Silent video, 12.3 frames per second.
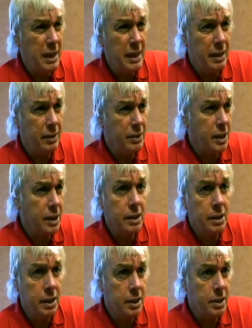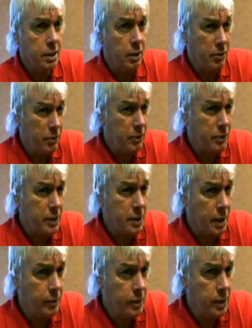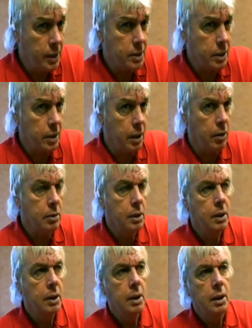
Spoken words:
nearly 60 years ago, 57 years ago,